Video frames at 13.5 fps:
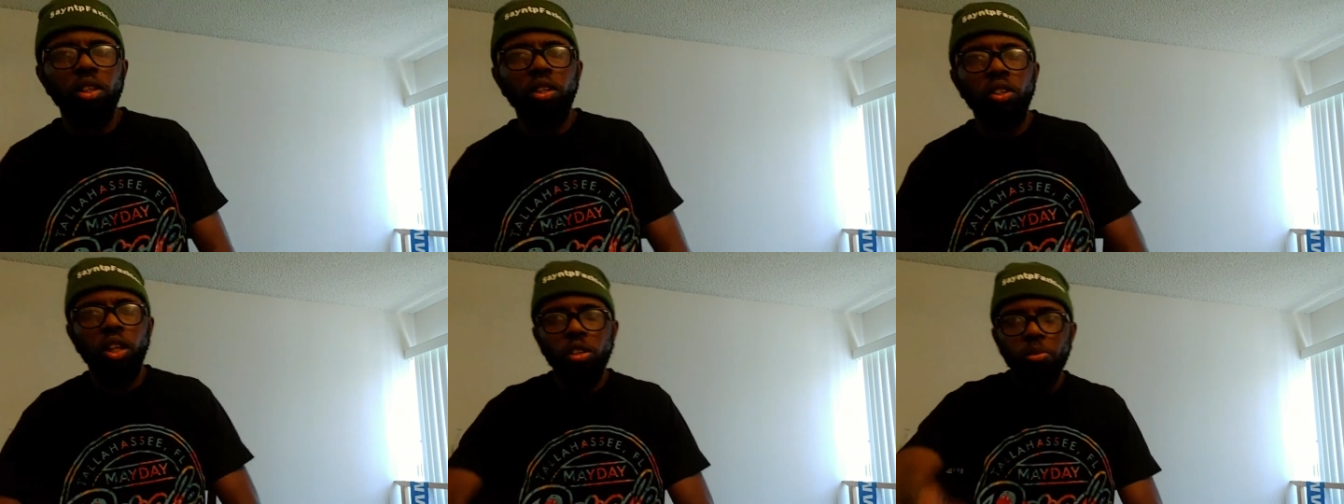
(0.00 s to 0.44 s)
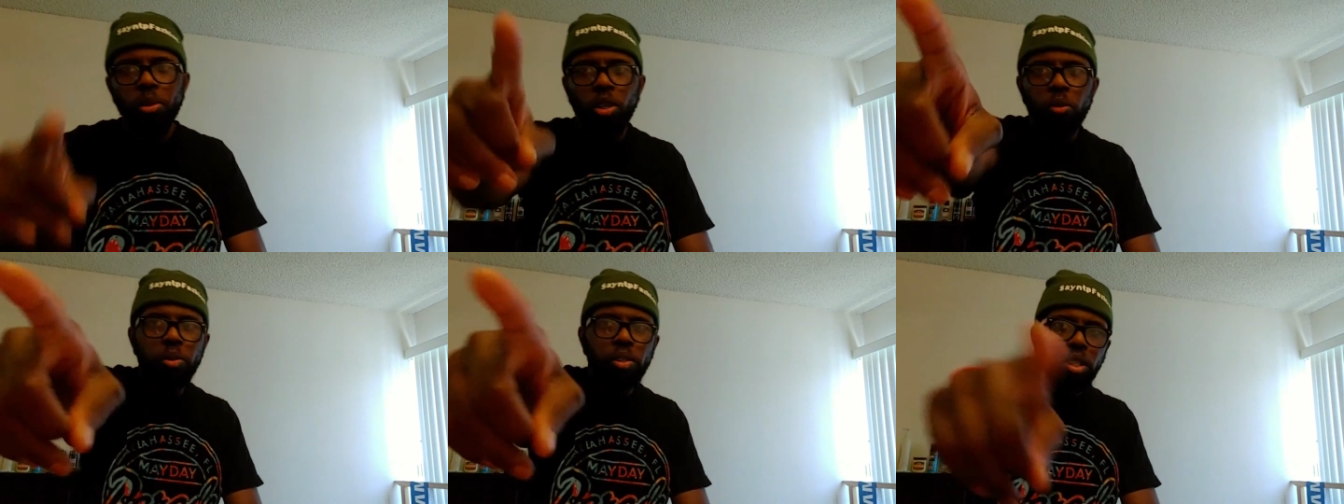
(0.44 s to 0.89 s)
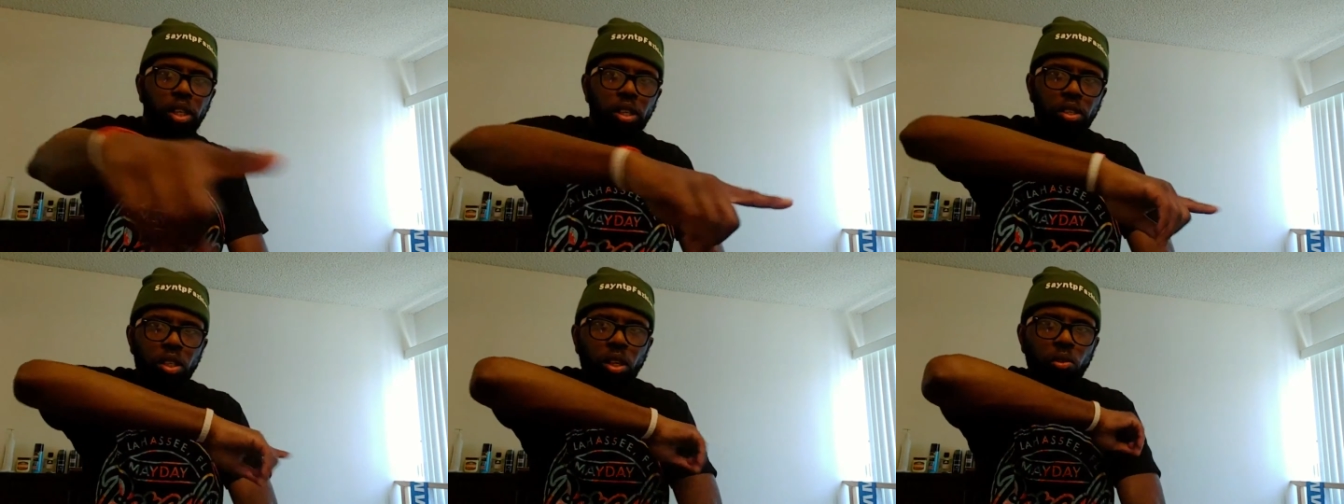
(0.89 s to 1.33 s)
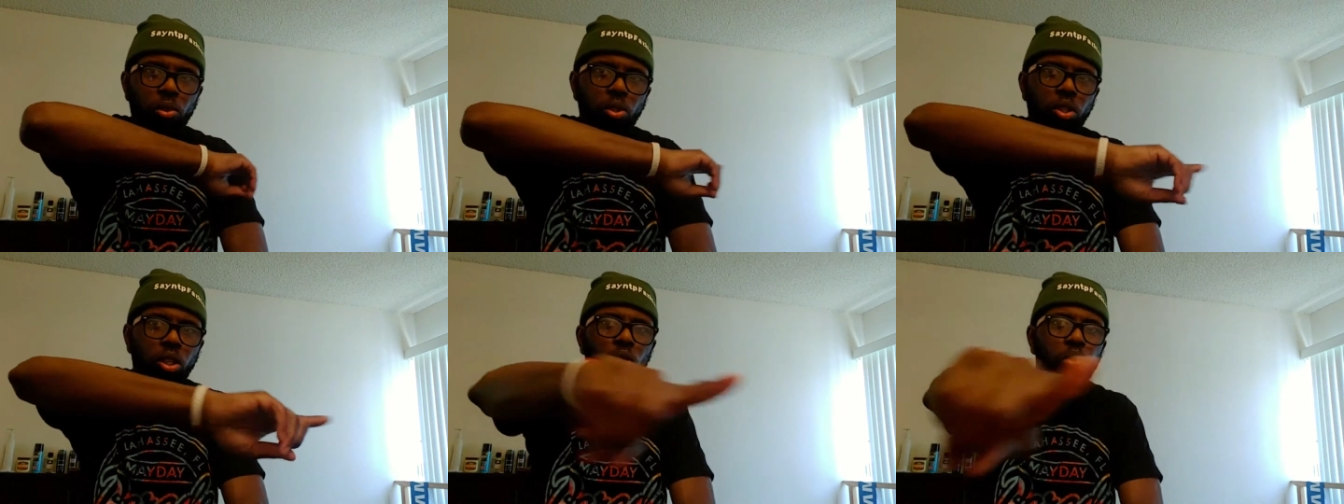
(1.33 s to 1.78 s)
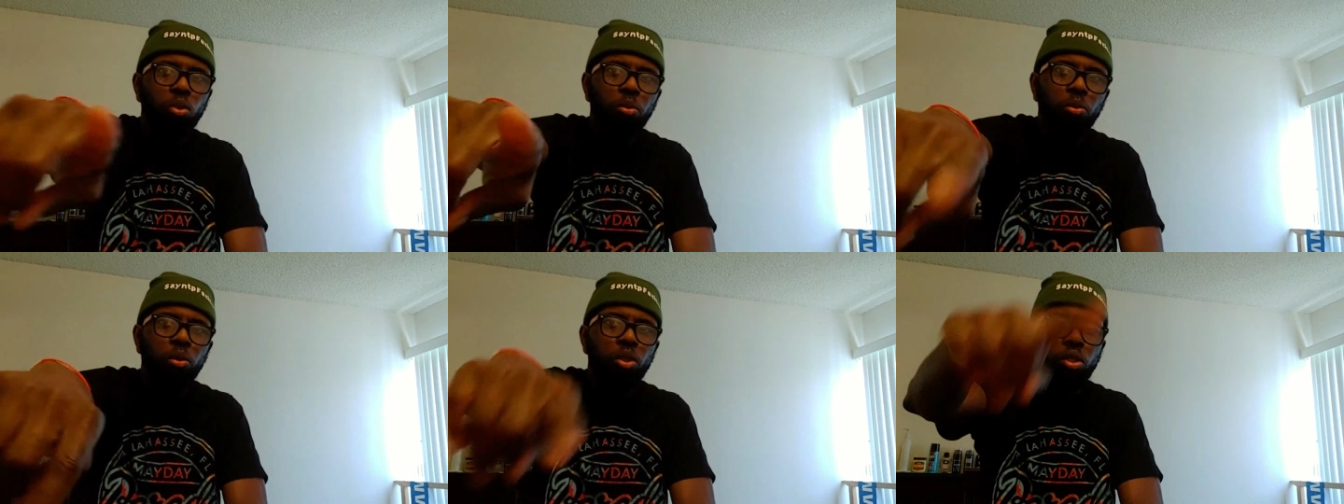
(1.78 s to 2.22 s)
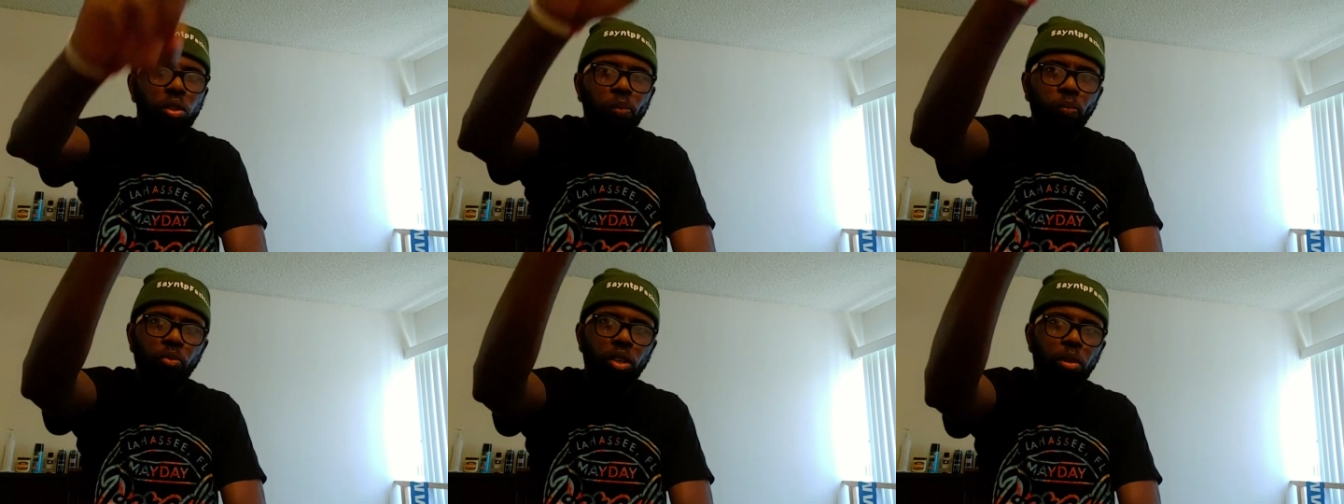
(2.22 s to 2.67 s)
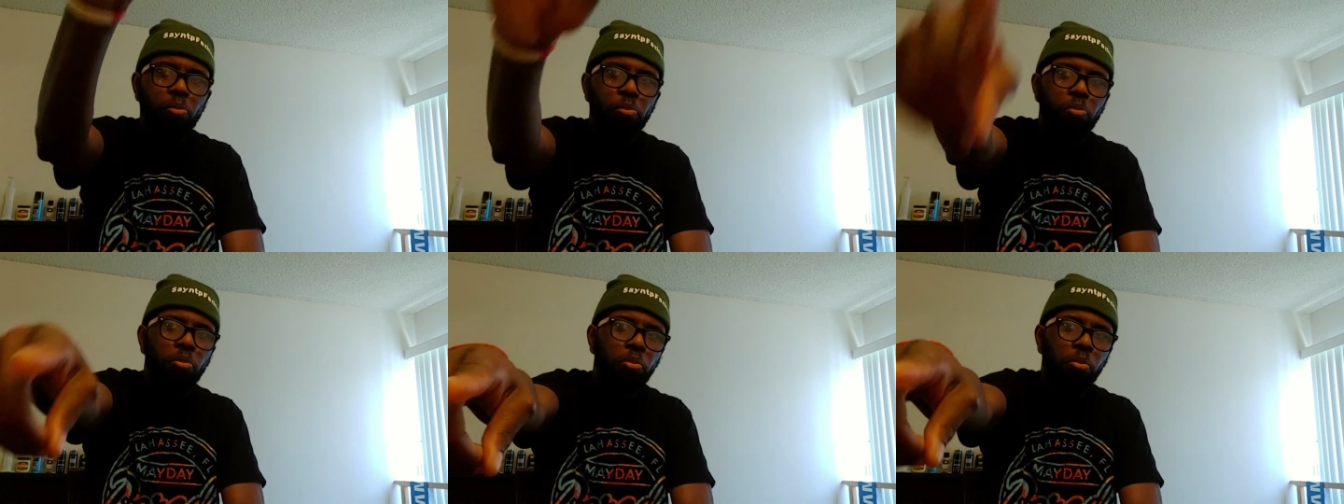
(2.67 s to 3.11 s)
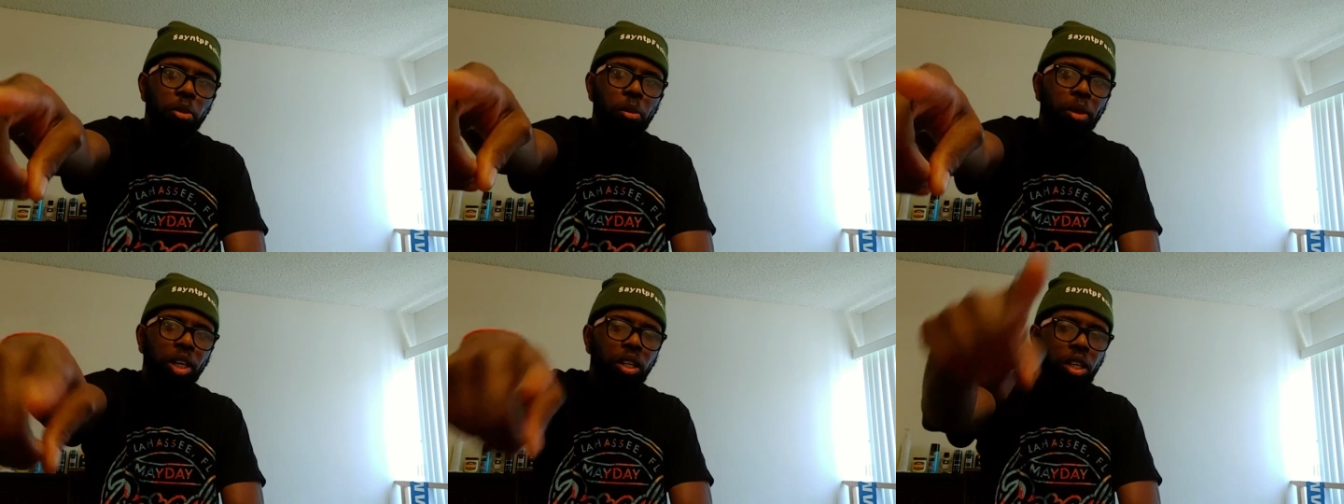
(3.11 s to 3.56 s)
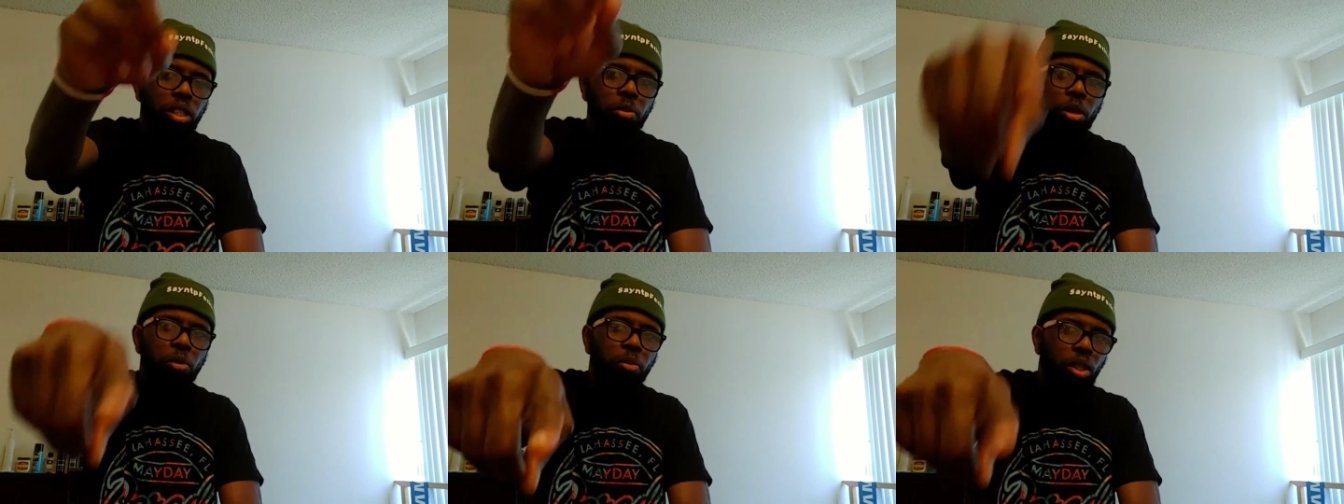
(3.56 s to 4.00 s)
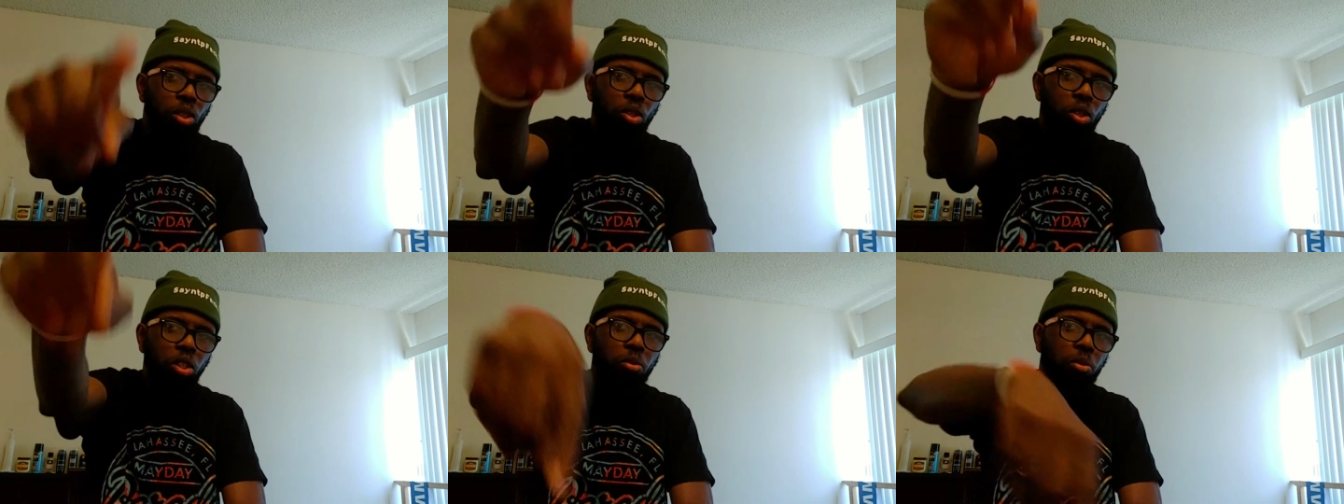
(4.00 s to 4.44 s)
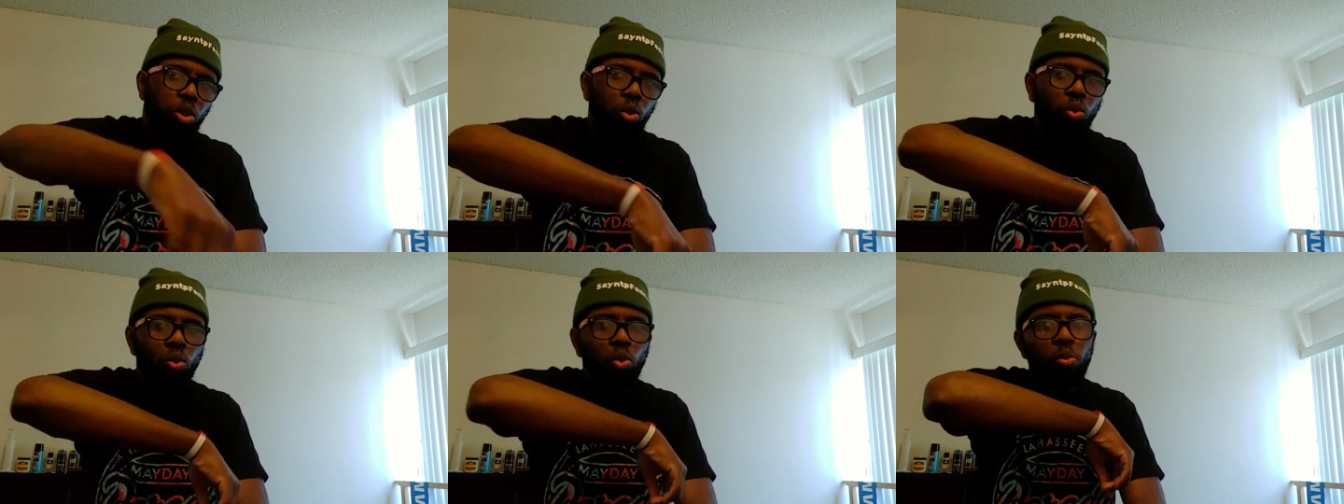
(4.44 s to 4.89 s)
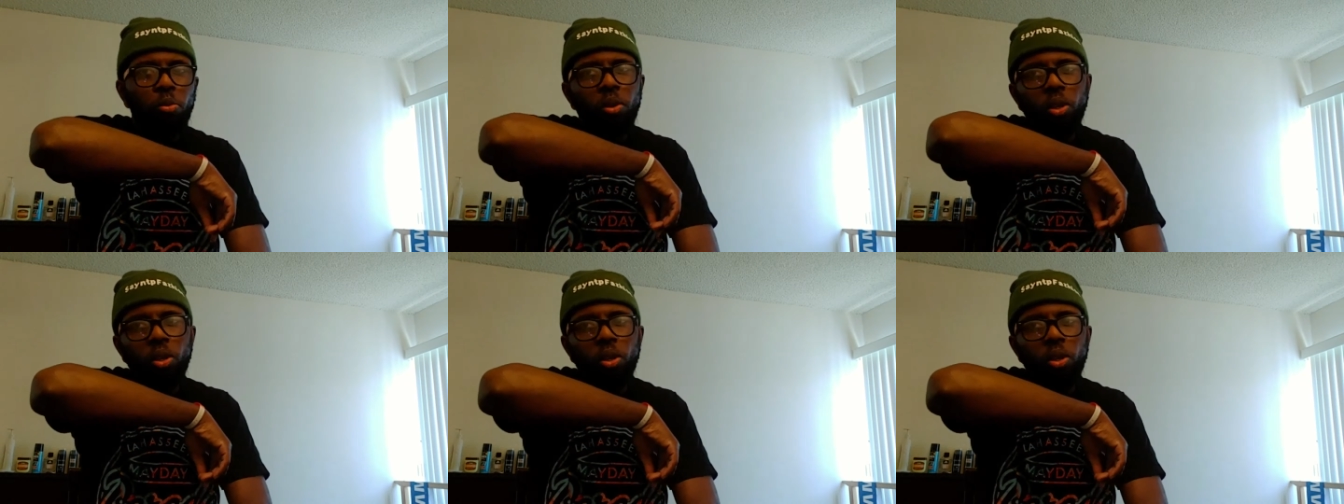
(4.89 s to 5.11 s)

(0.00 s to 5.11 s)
Shout out to my girl once again. Shout out to Sneaker YouTube, which is me and my kicks, P M Kicks, Ultimate YouTube,